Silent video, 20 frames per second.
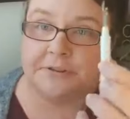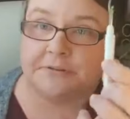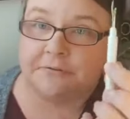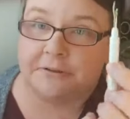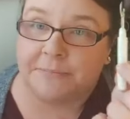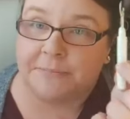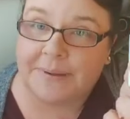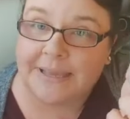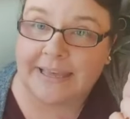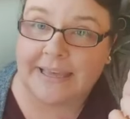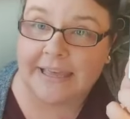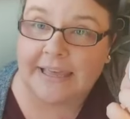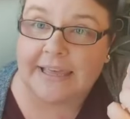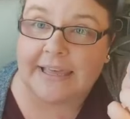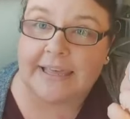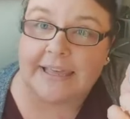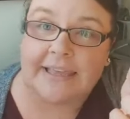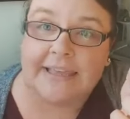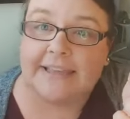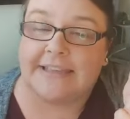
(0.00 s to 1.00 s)
your
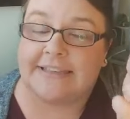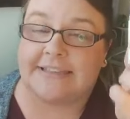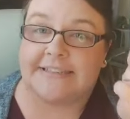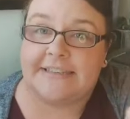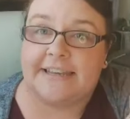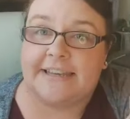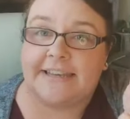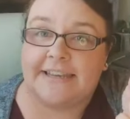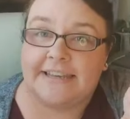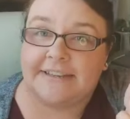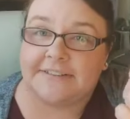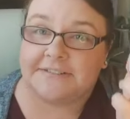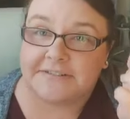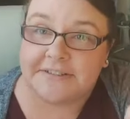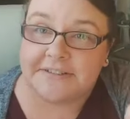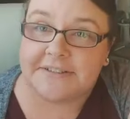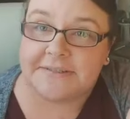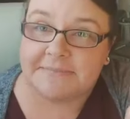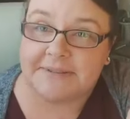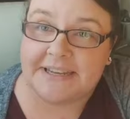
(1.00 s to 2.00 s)
unpicker. So
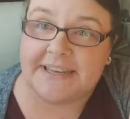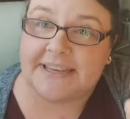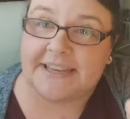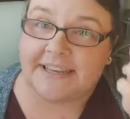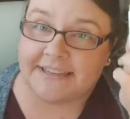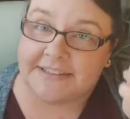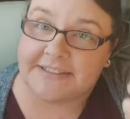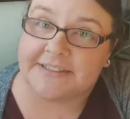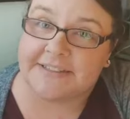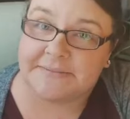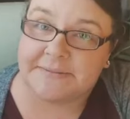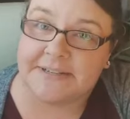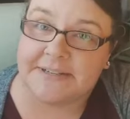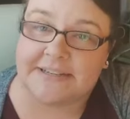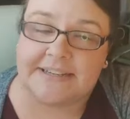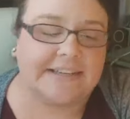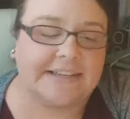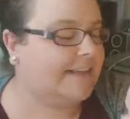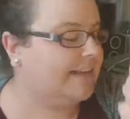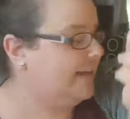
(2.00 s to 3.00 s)
trust me, it does
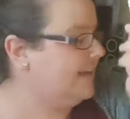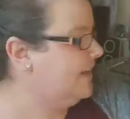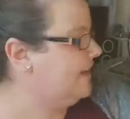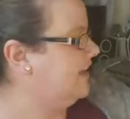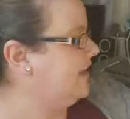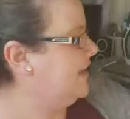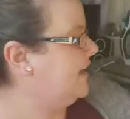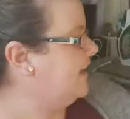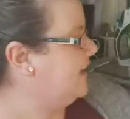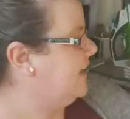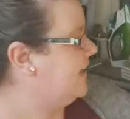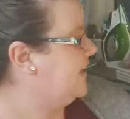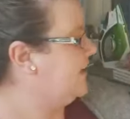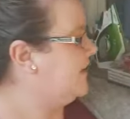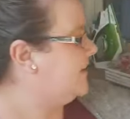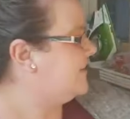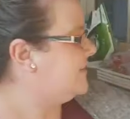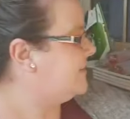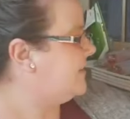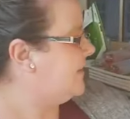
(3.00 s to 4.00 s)
work.
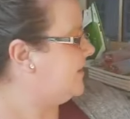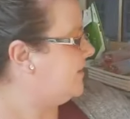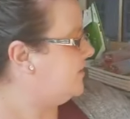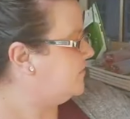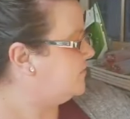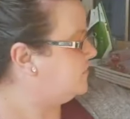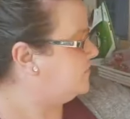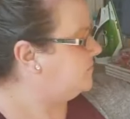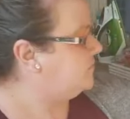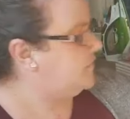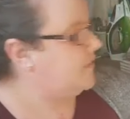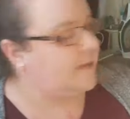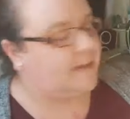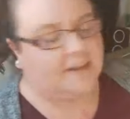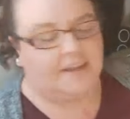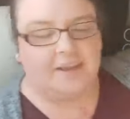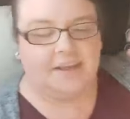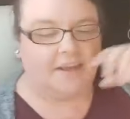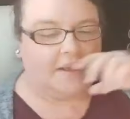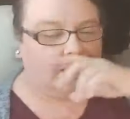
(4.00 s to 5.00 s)
So,
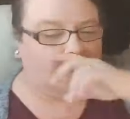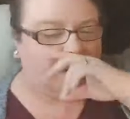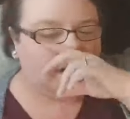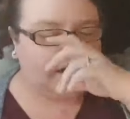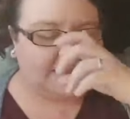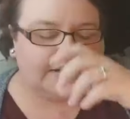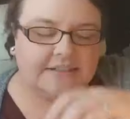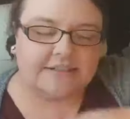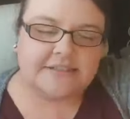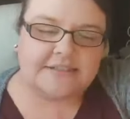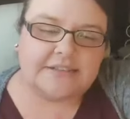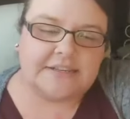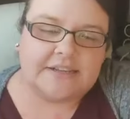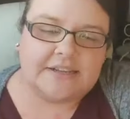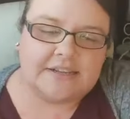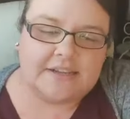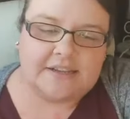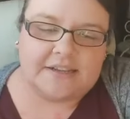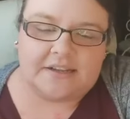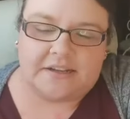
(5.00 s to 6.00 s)
and
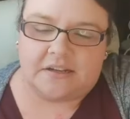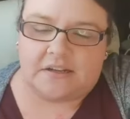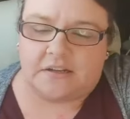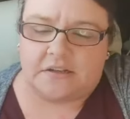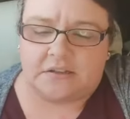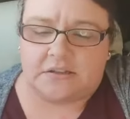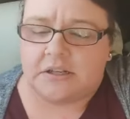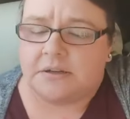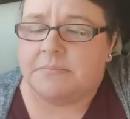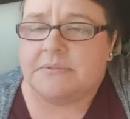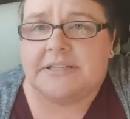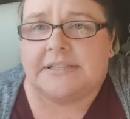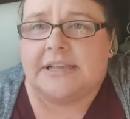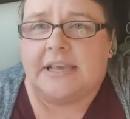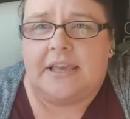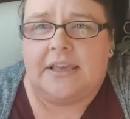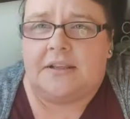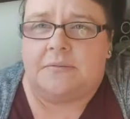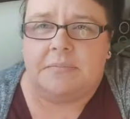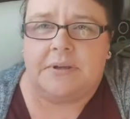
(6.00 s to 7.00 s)
don't be
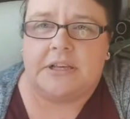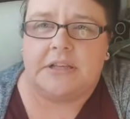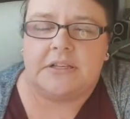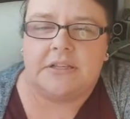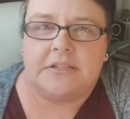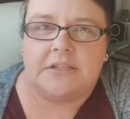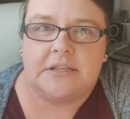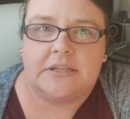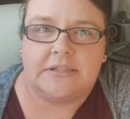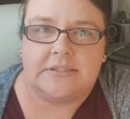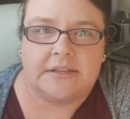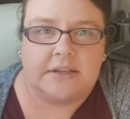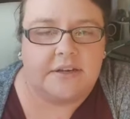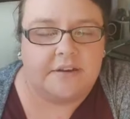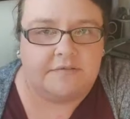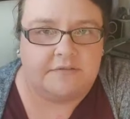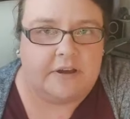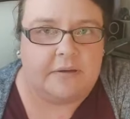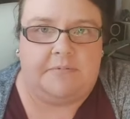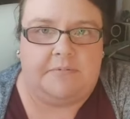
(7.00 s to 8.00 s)
scared, because it's
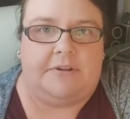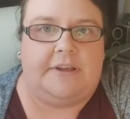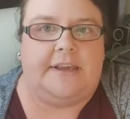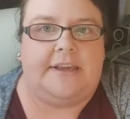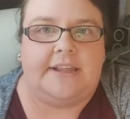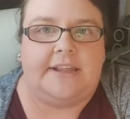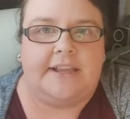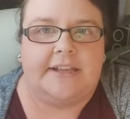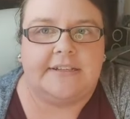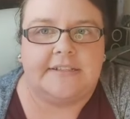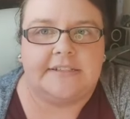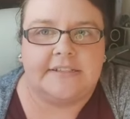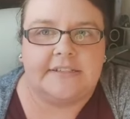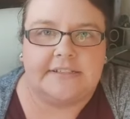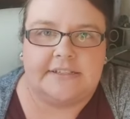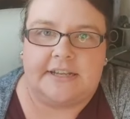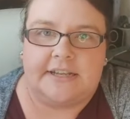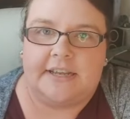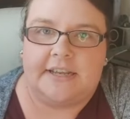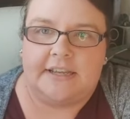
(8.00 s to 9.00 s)
only fabric at the end of the
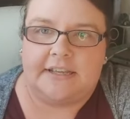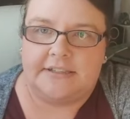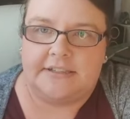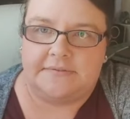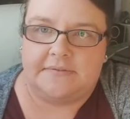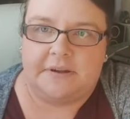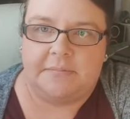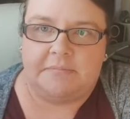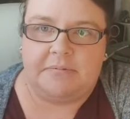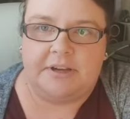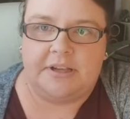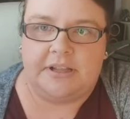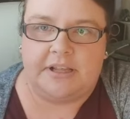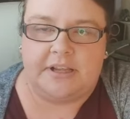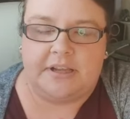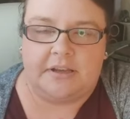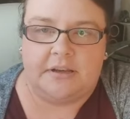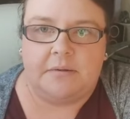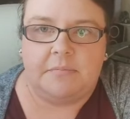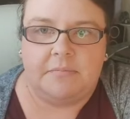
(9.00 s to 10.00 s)
day. It's fabric
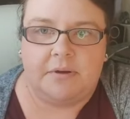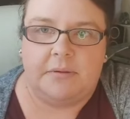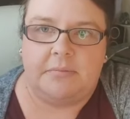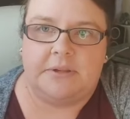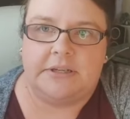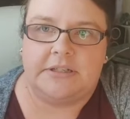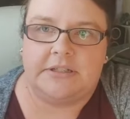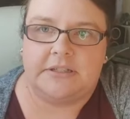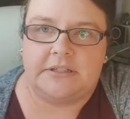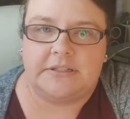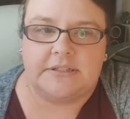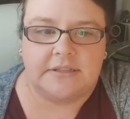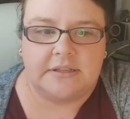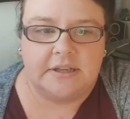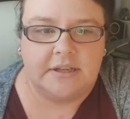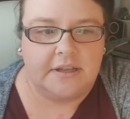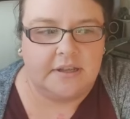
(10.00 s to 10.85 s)
that you can probably just